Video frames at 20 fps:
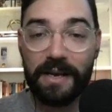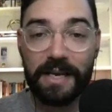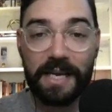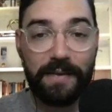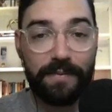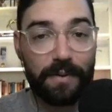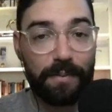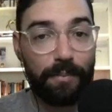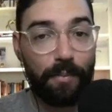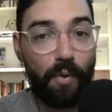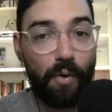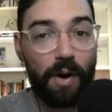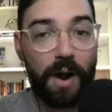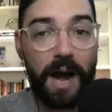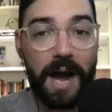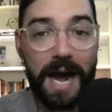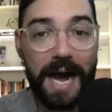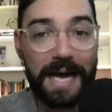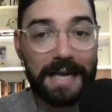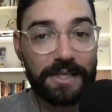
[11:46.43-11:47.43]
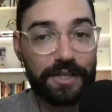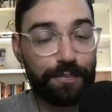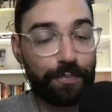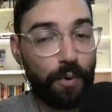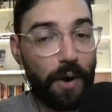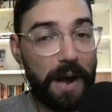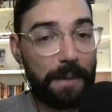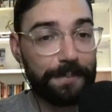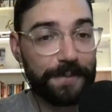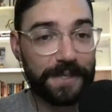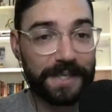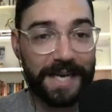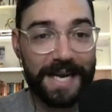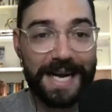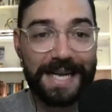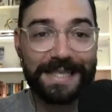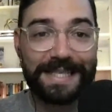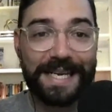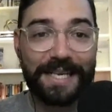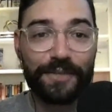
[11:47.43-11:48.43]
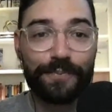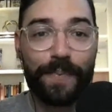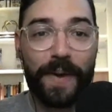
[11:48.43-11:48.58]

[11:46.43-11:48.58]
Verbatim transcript: even more odds, props, and contests.